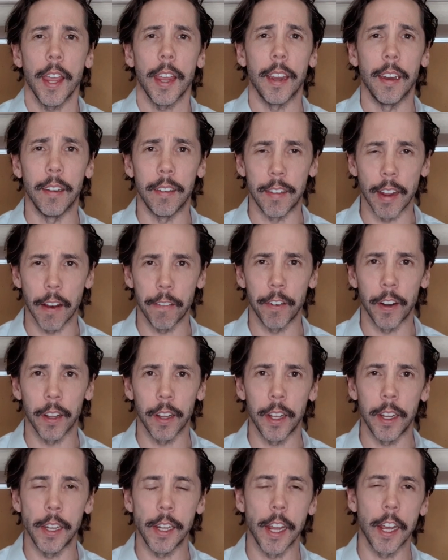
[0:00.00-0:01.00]

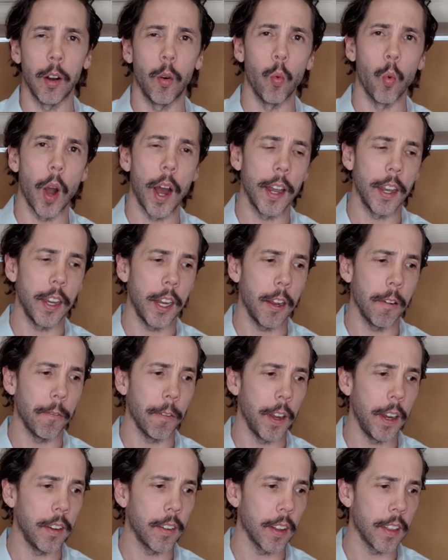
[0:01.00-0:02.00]
indefinitely. You get a 1-year
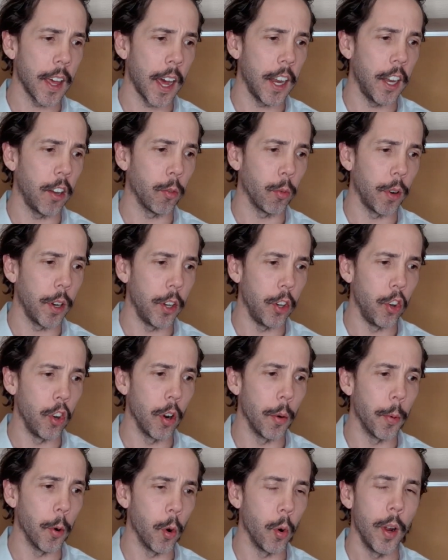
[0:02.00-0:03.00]
visa that is
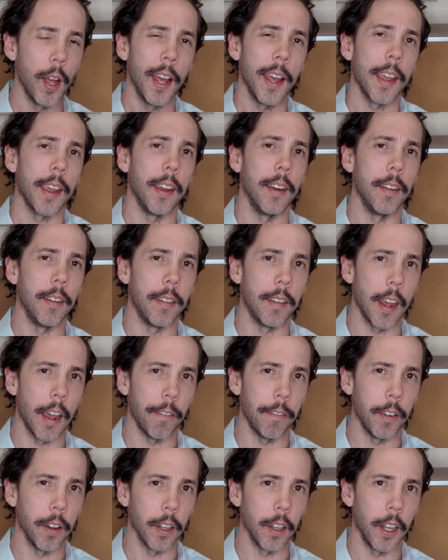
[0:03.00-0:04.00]
renewable
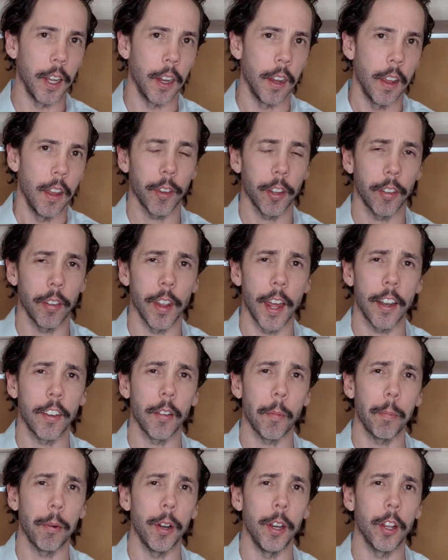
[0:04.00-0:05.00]
indefinitely. So
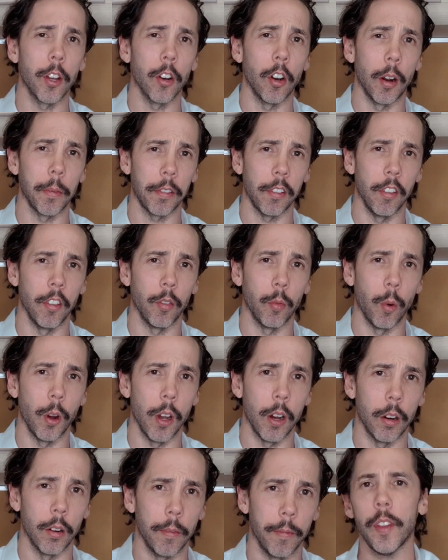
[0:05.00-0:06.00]
that's a pretty good option as
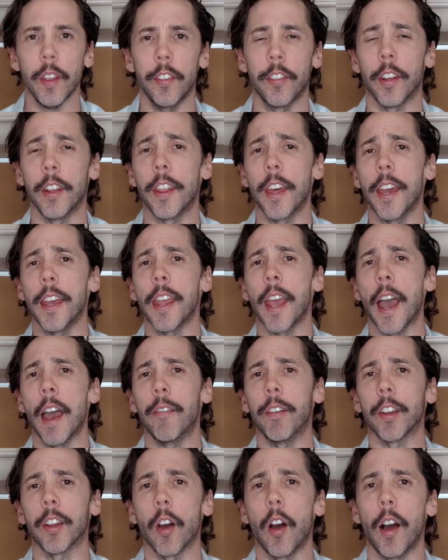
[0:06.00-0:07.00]
well. So there you
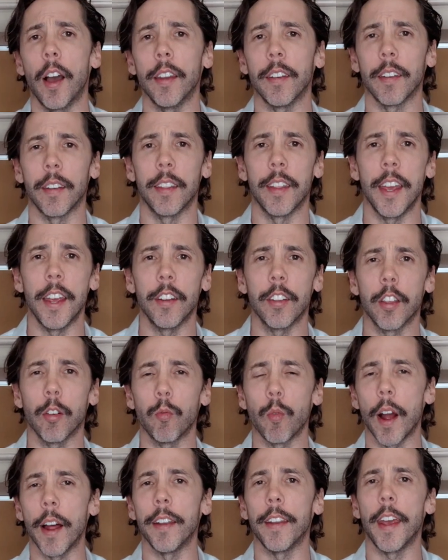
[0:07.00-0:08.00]
have it, guys. There's the
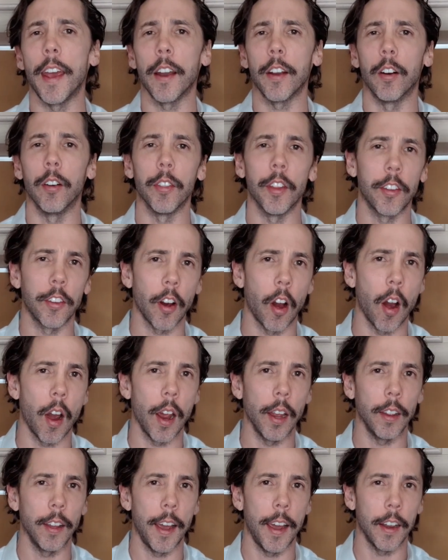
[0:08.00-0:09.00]
rundown on the
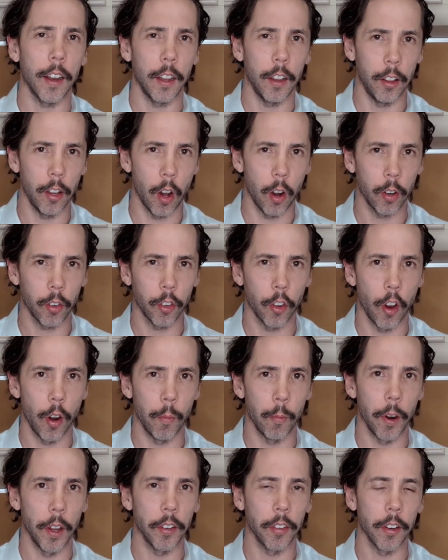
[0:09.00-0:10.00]
Thailand
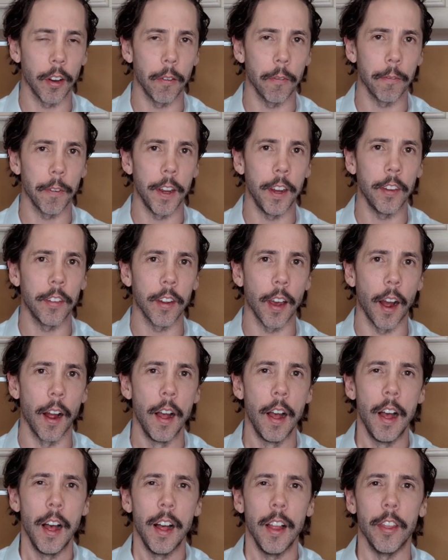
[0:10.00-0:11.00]
long-term resident visa.
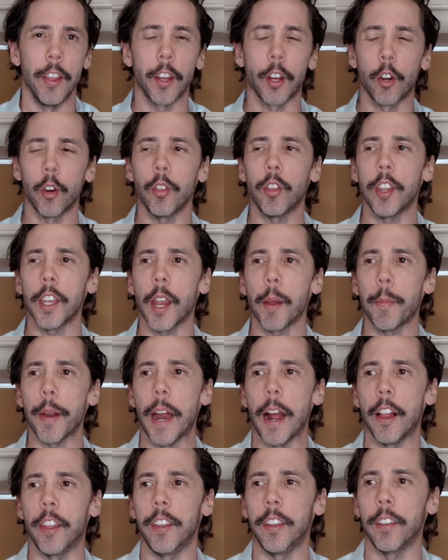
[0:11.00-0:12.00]
The good thing
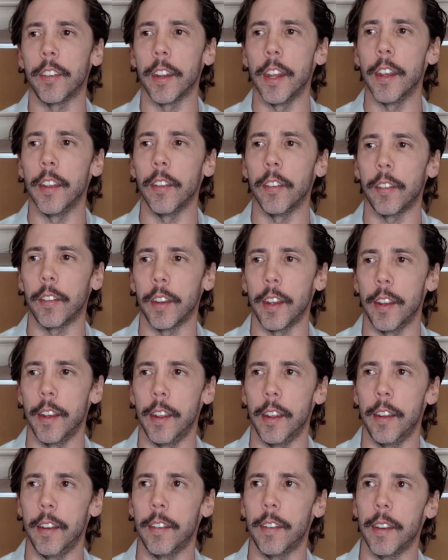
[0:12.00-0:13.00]
about this is,
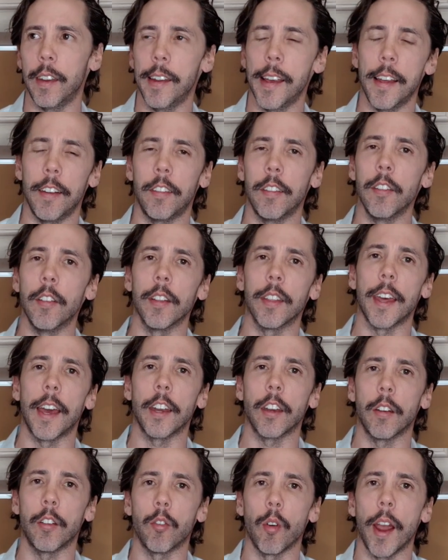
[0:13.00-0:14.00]
it's not
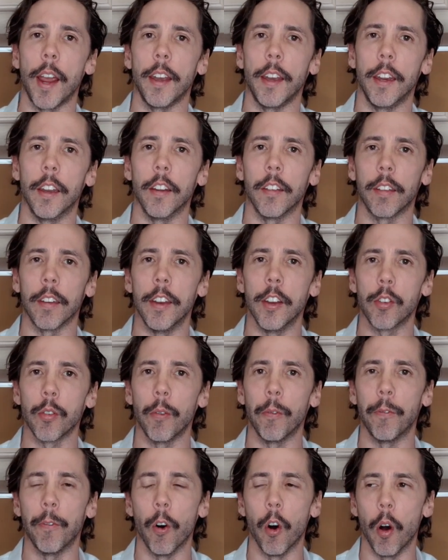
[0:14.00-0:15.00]
that great in its
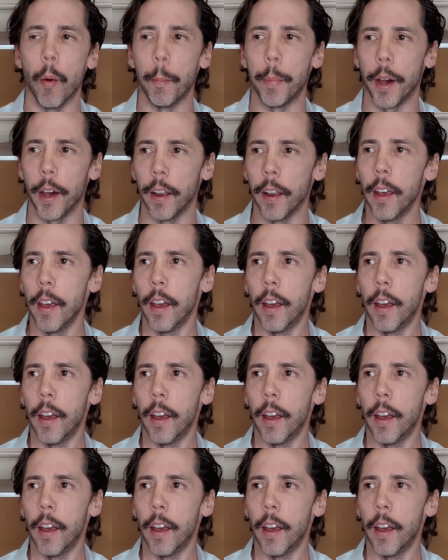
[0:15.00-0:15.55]
initial form, but